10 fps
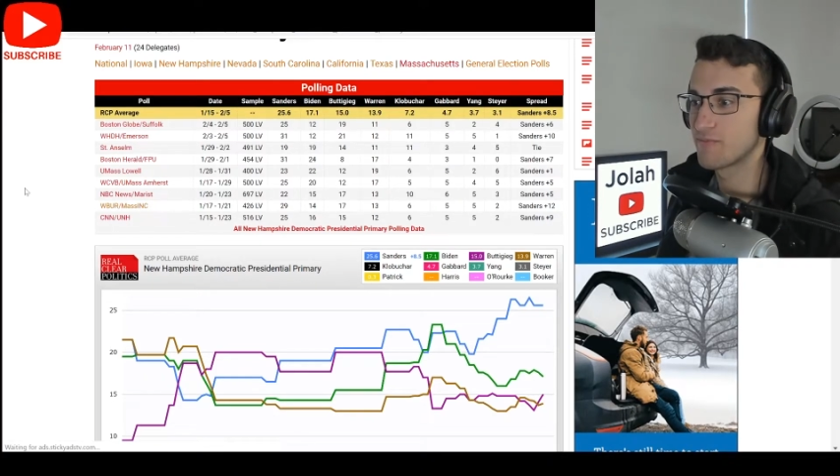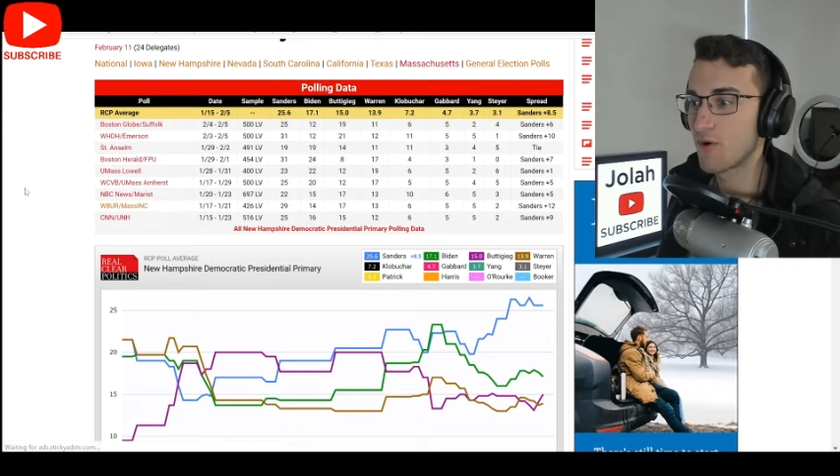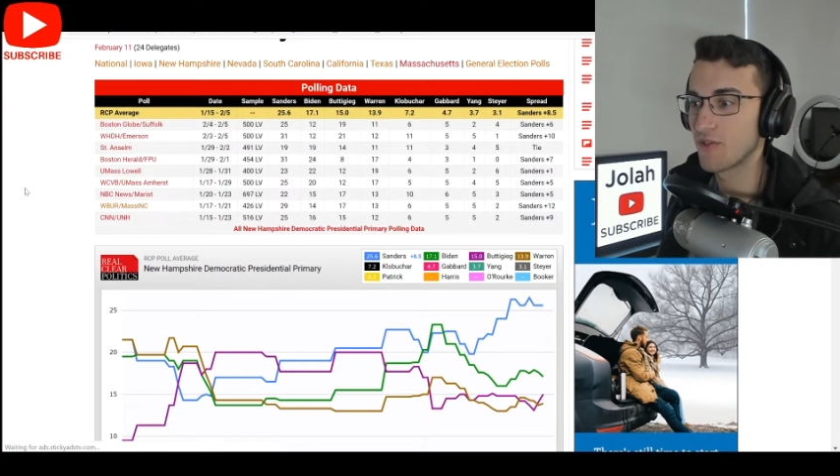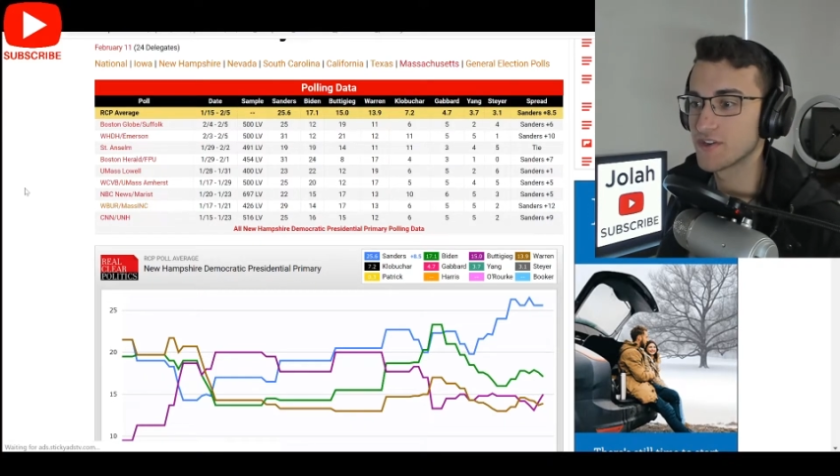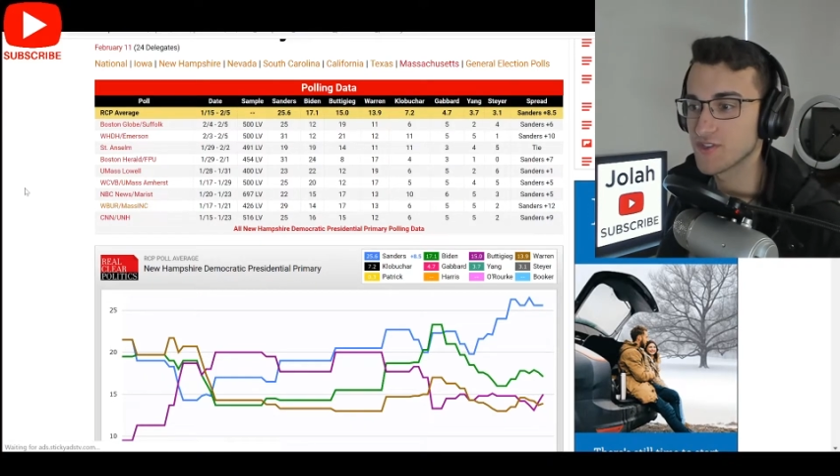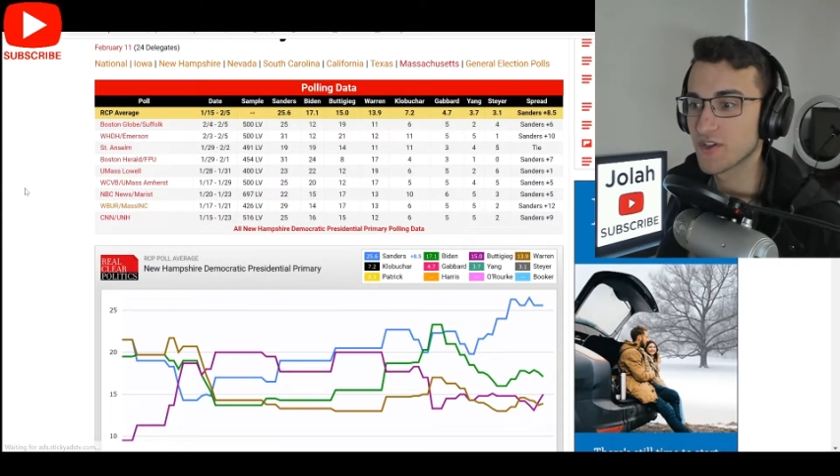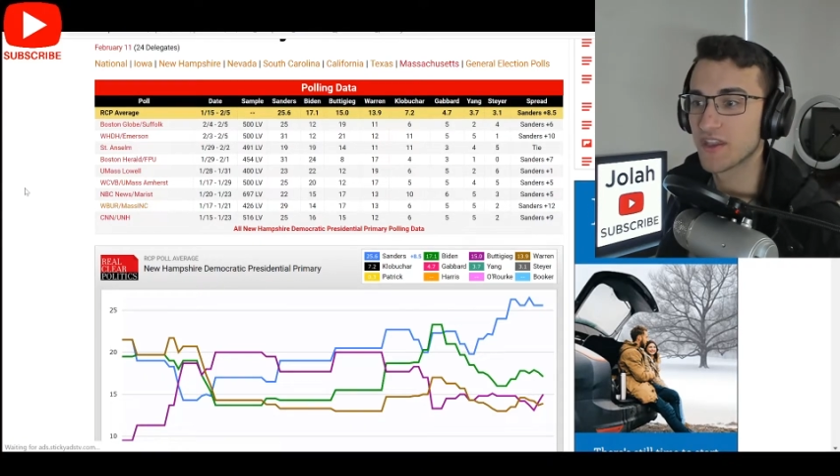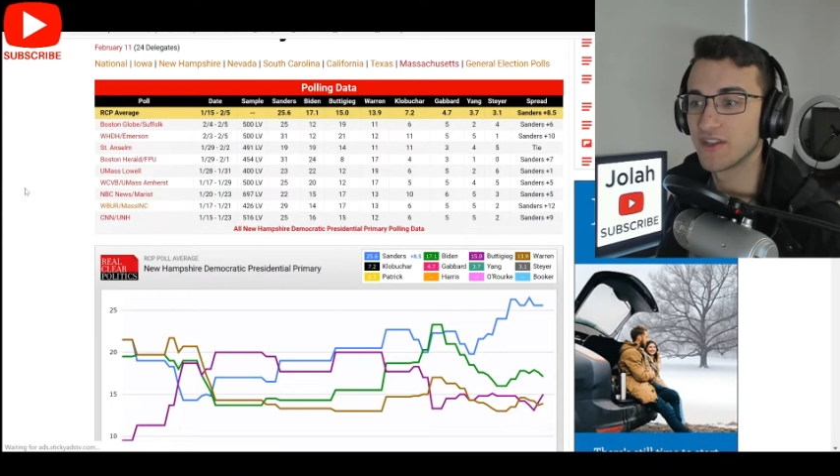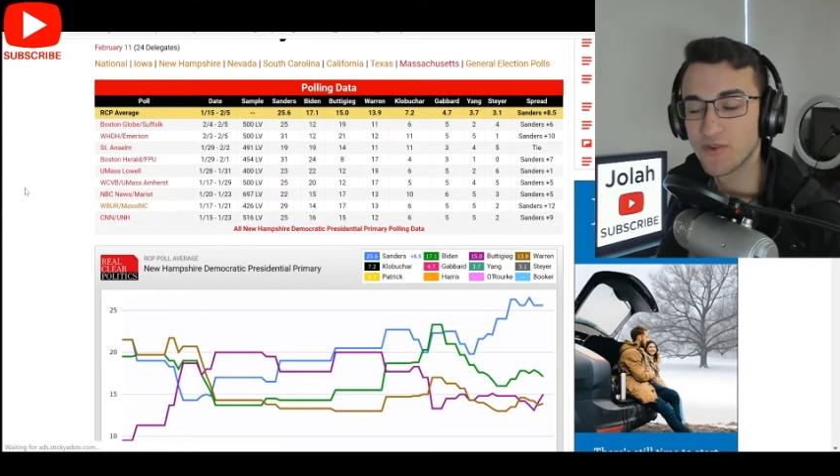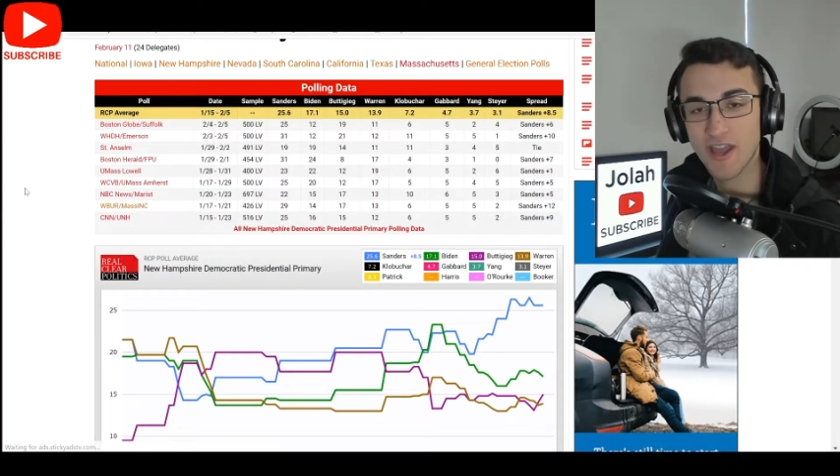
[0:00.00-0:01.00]
polling is
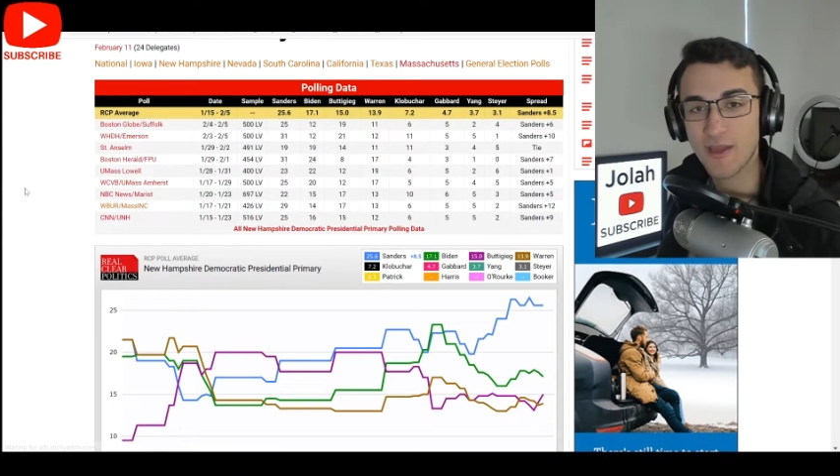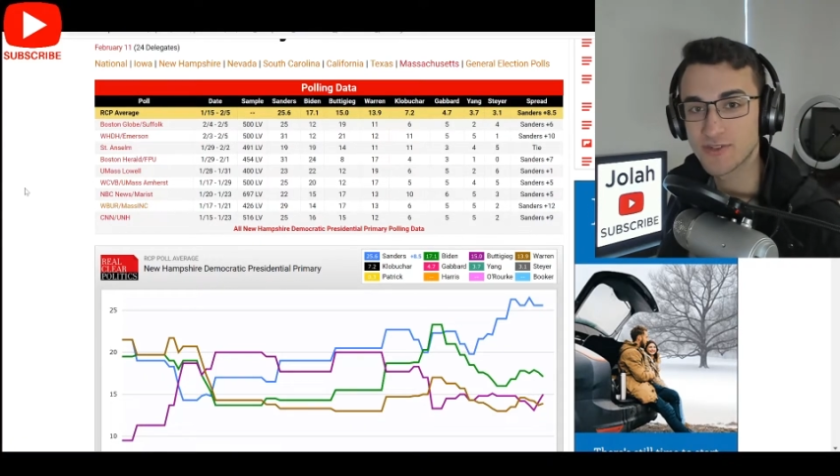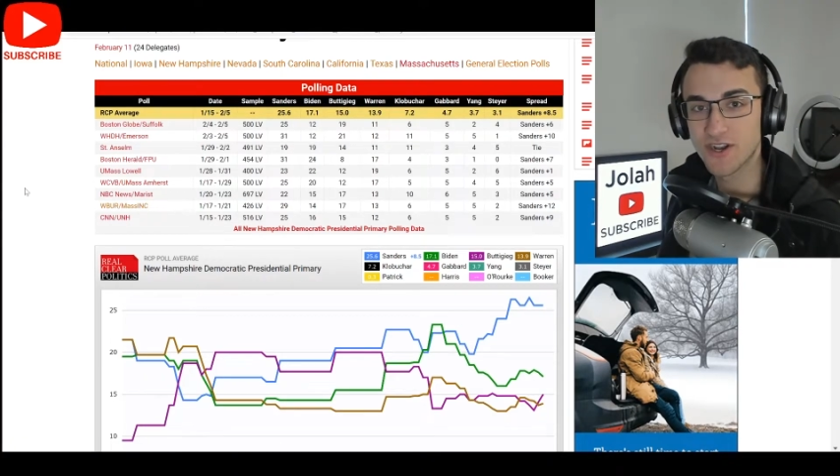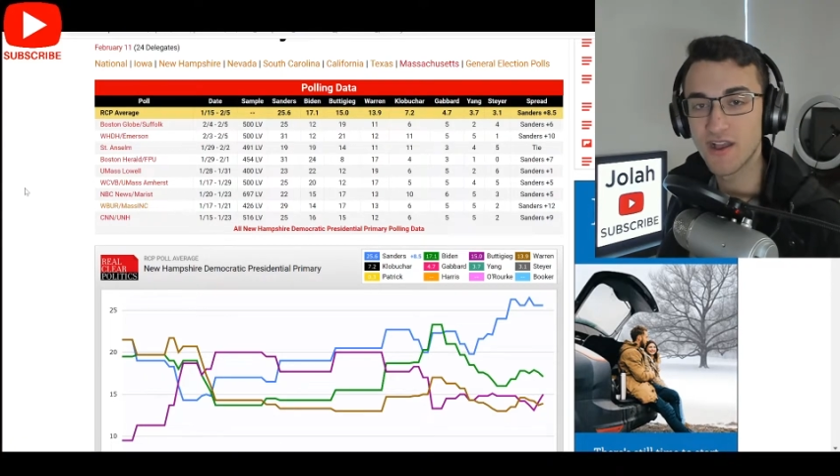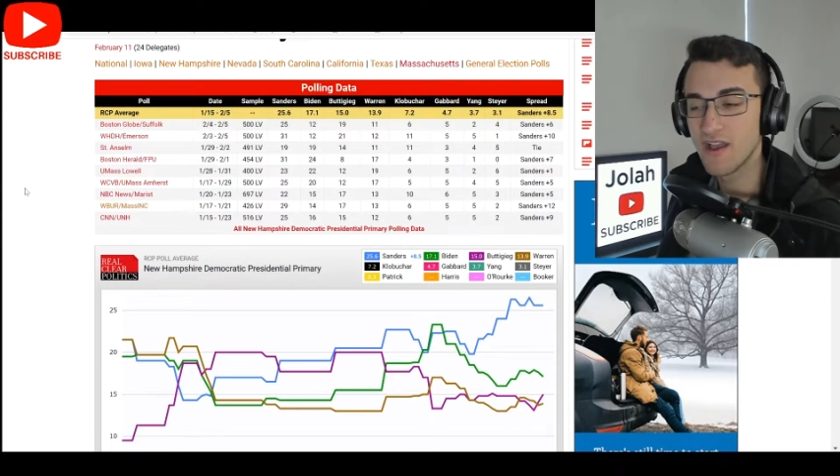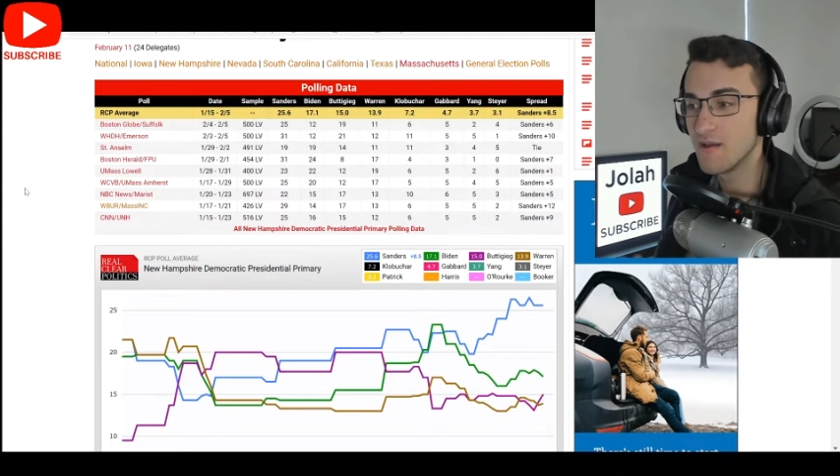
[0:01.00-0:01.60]
looking in New Hampshire.